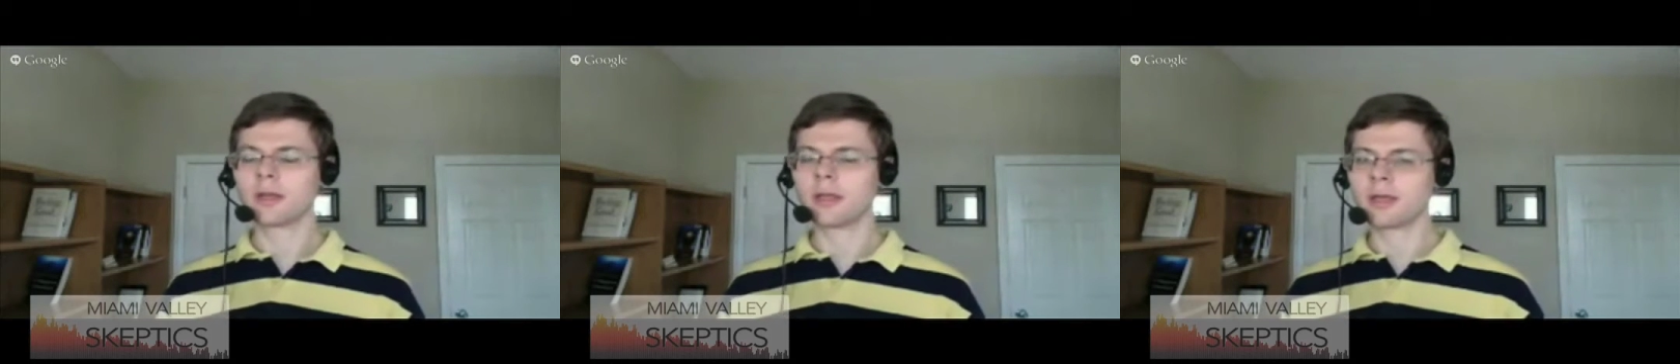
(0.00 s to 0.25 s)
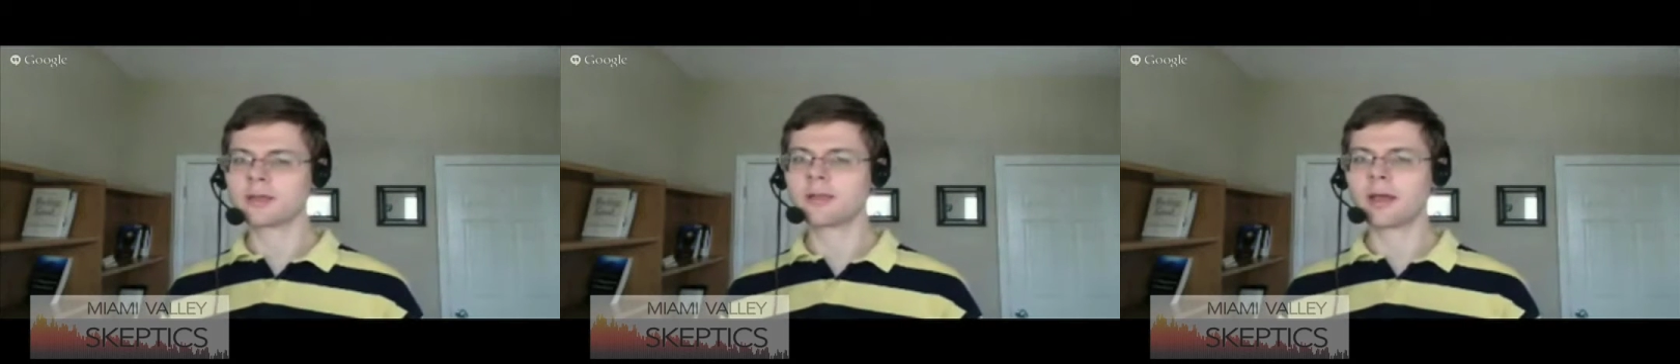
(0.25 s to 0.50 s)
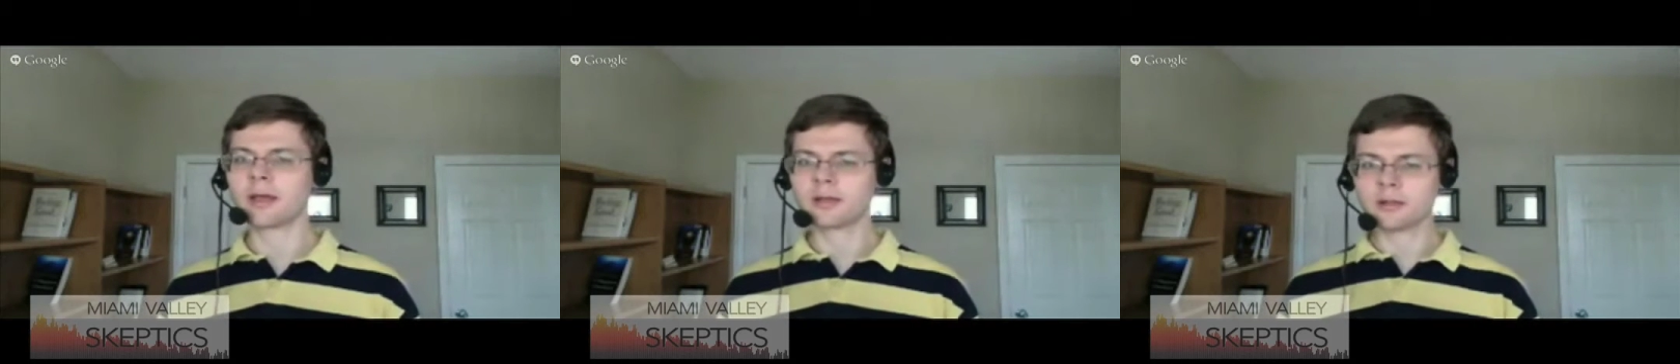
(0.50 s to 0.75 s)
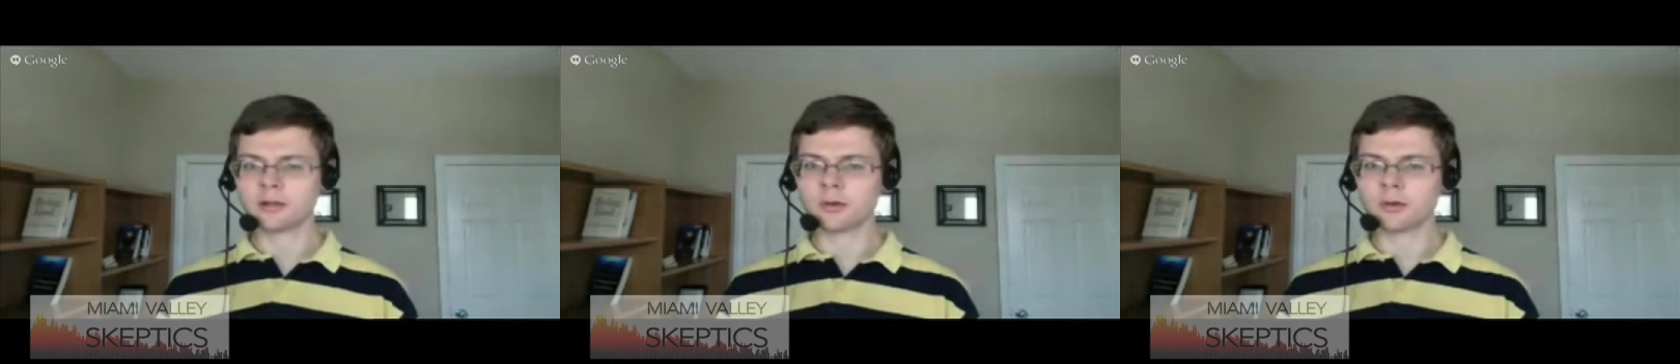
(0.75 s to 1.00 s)
and I
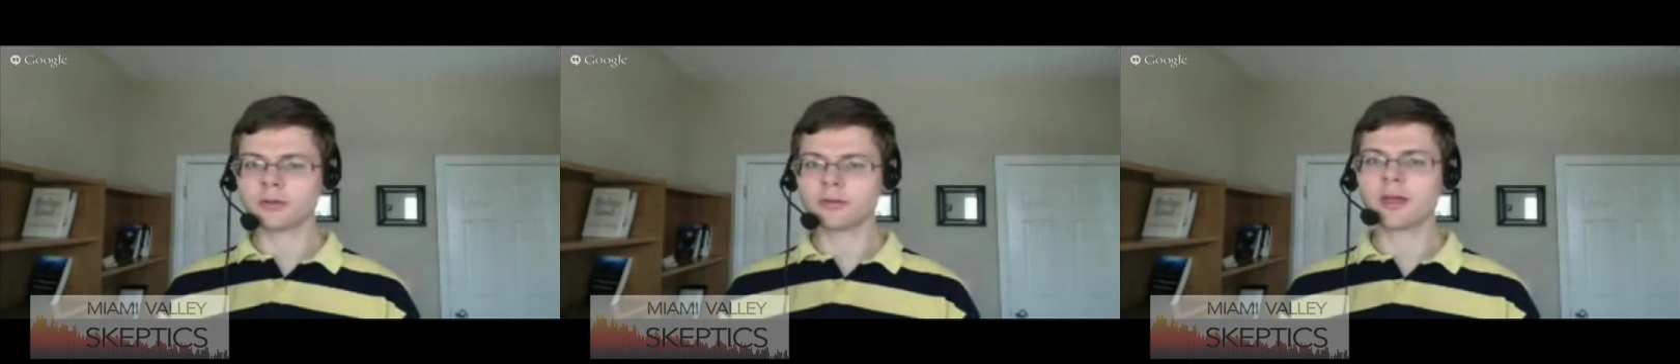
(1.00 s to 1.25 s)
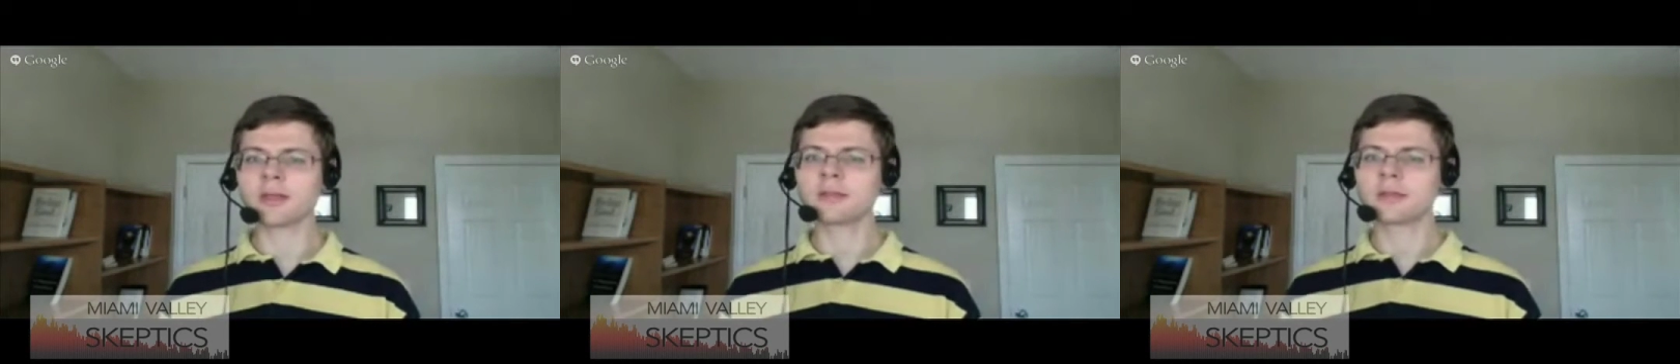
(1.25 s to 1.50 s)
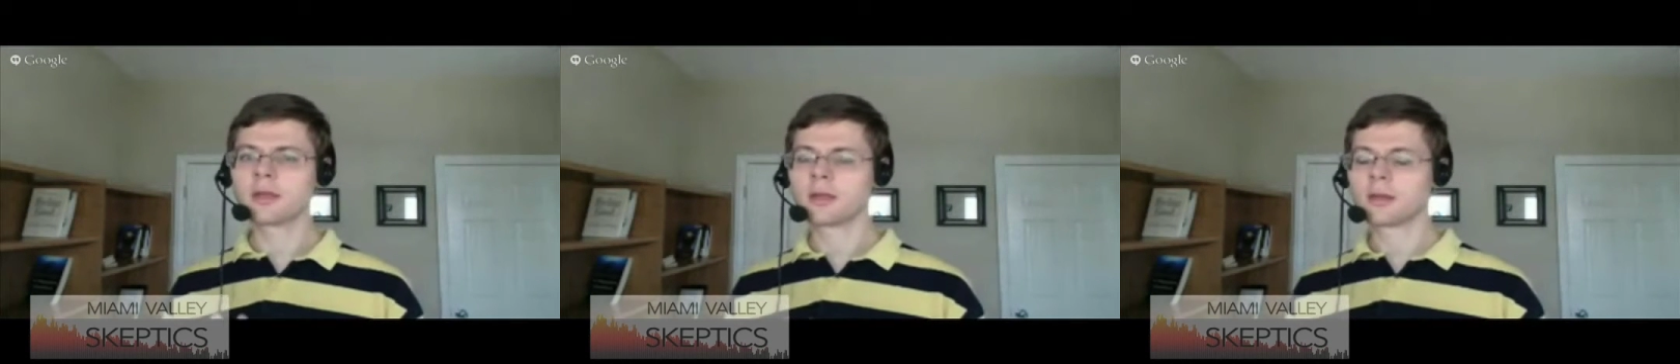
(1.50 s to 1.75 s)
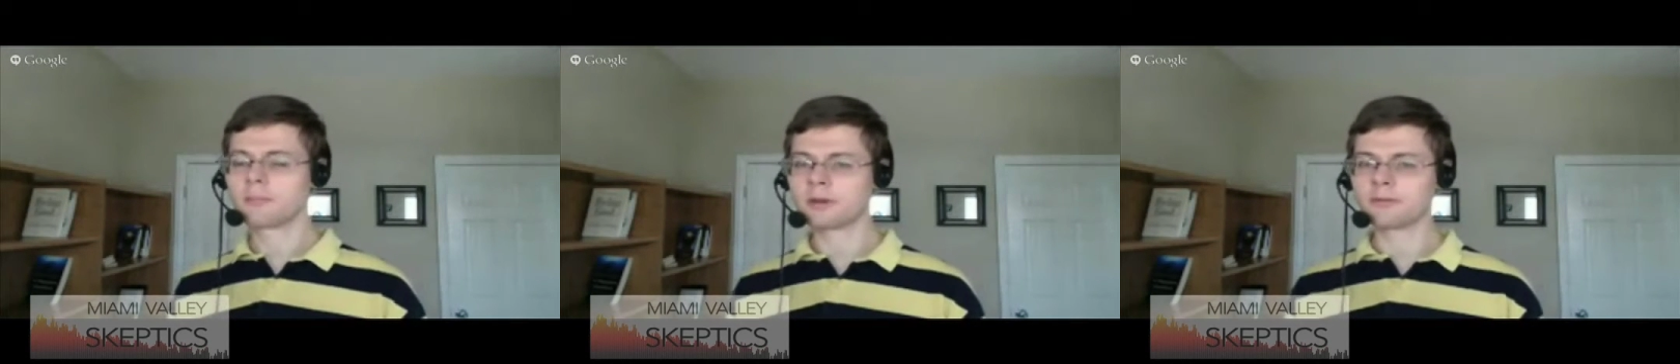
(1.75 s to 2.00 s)
can go into that,
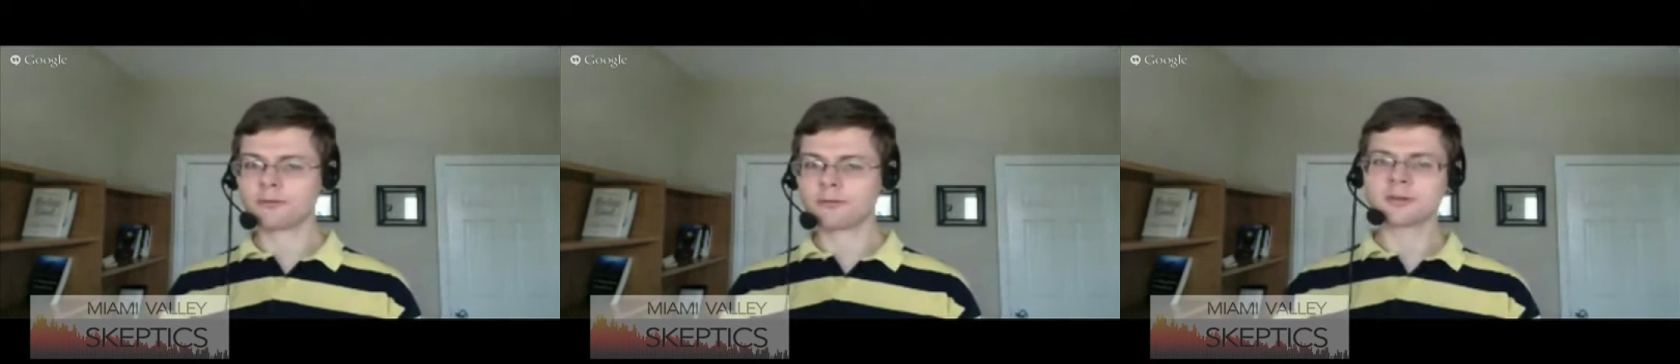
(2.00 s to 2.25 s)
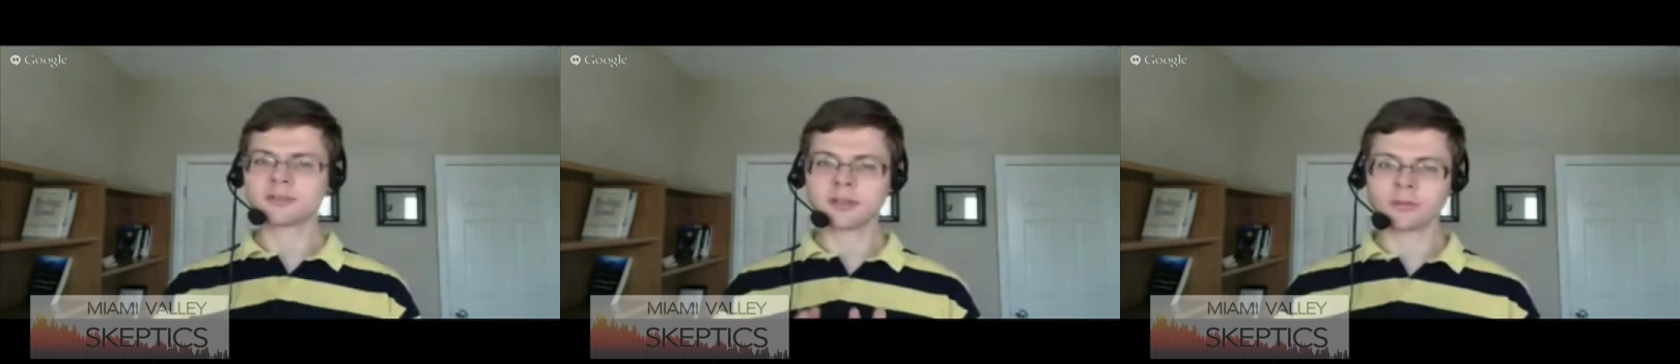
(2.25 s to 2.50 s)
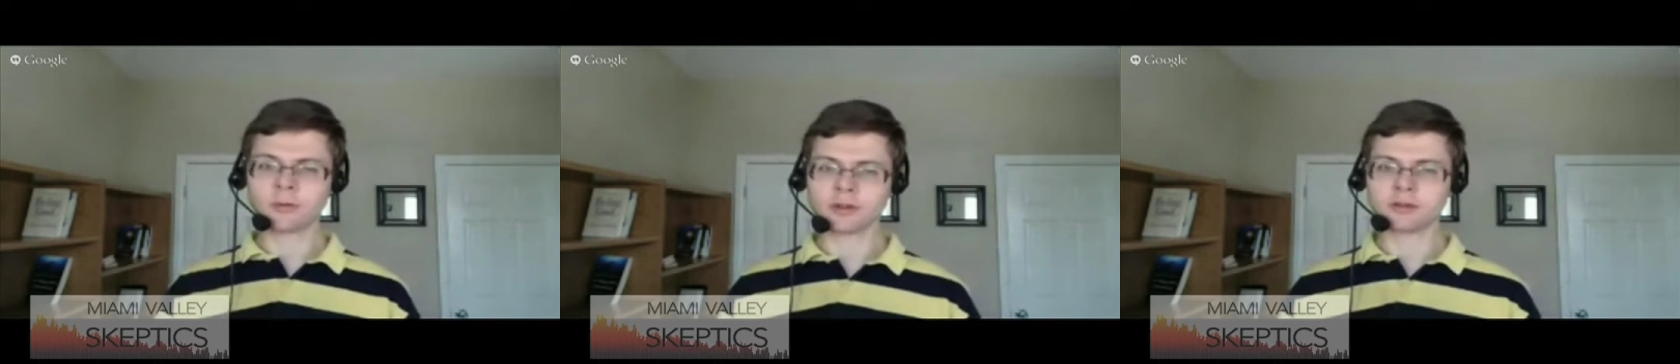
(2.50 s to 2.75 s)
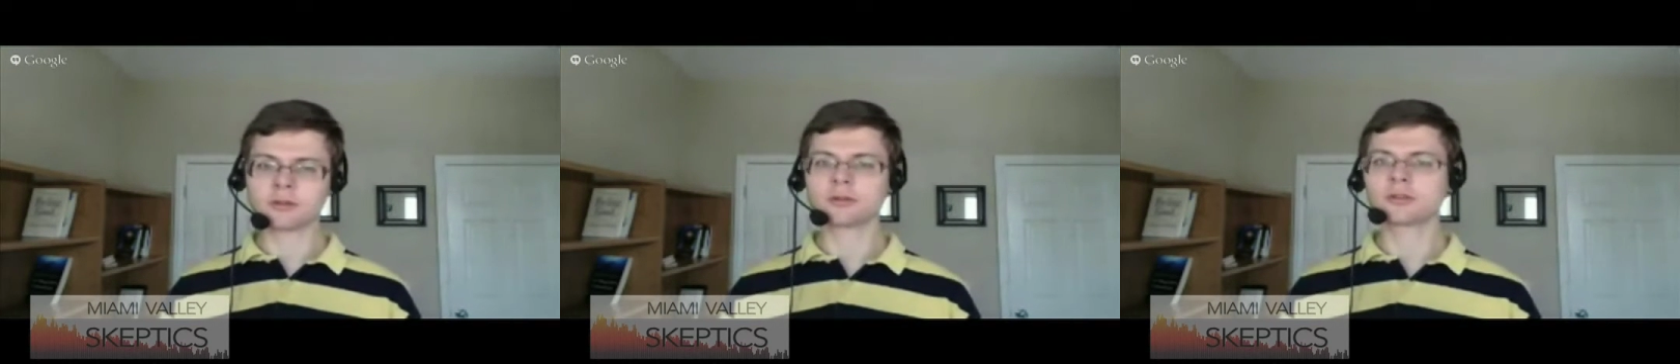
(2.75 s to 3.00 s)
but first I
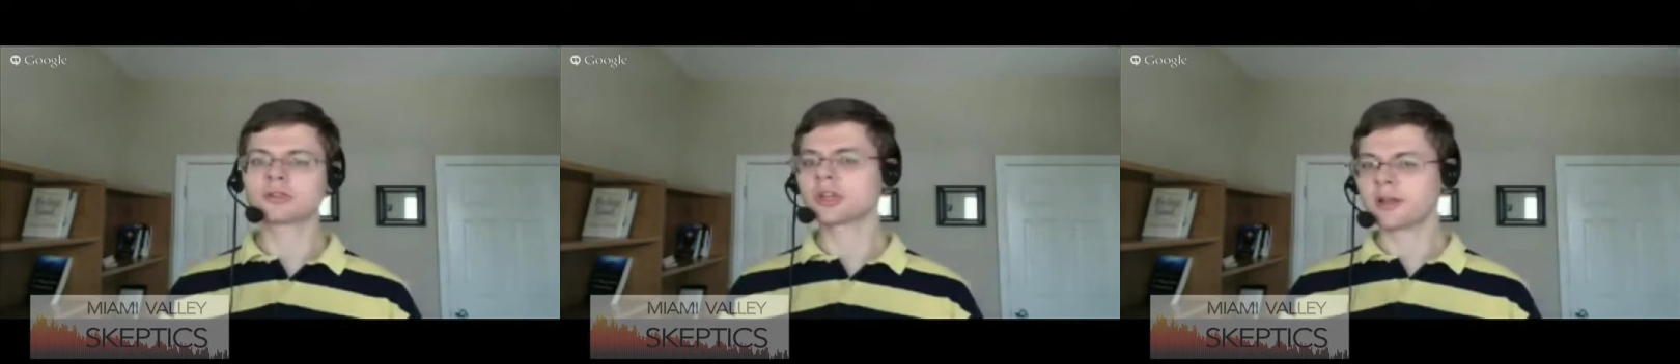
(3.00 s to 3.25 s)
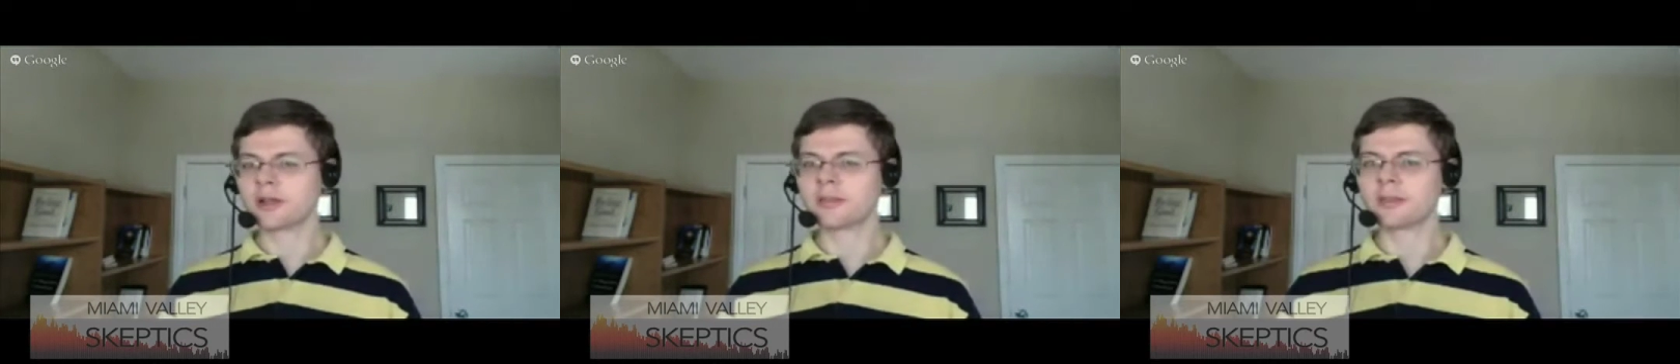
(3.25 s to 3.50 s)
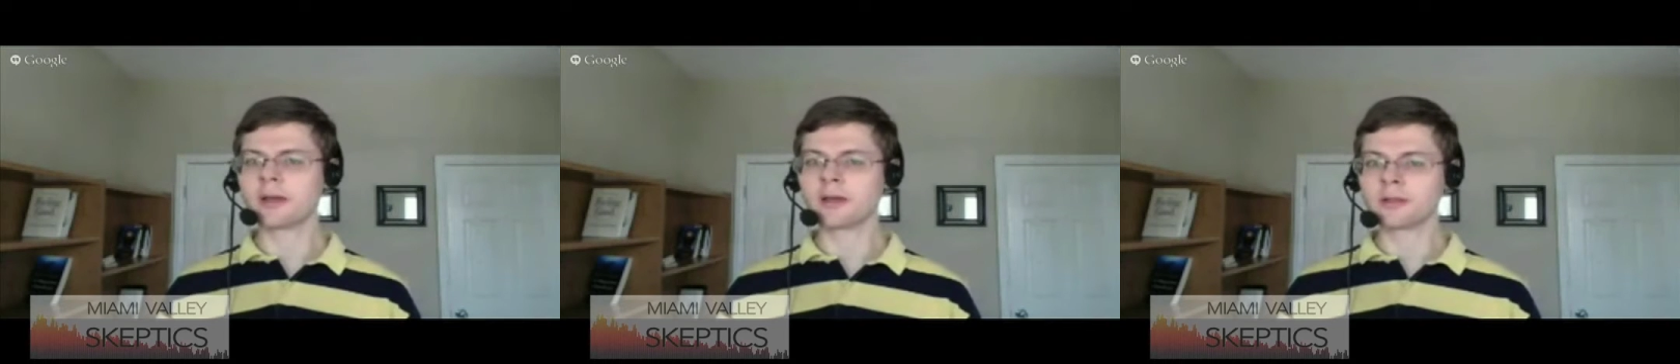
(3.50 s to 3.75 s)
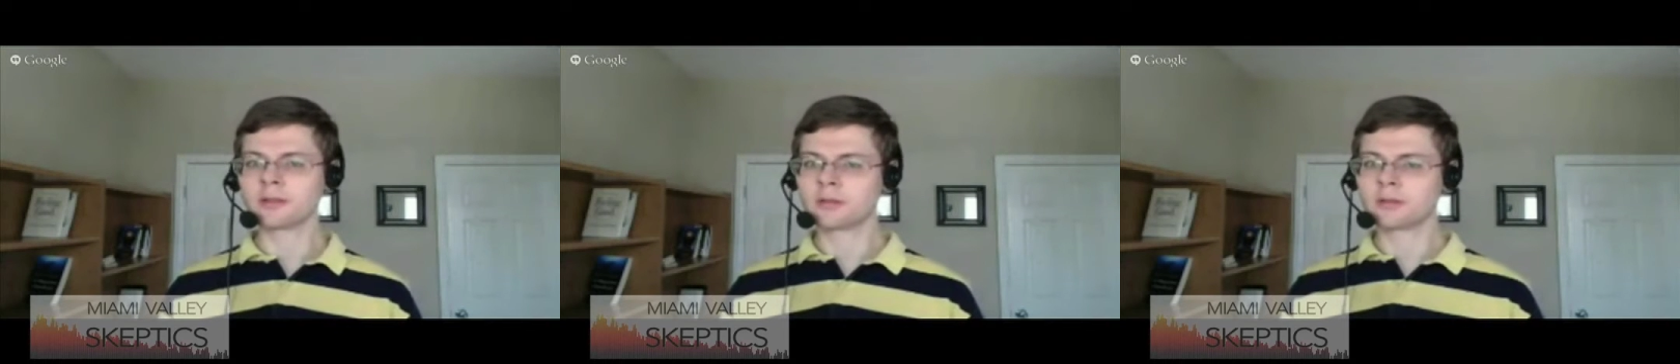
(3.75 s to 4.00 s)
wanted to check in
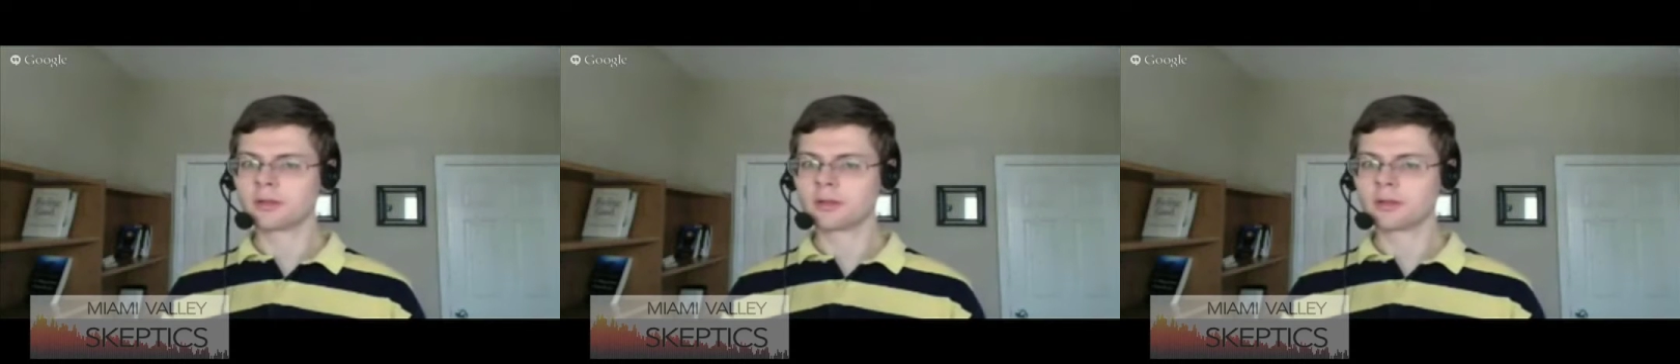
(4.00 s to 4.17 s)
on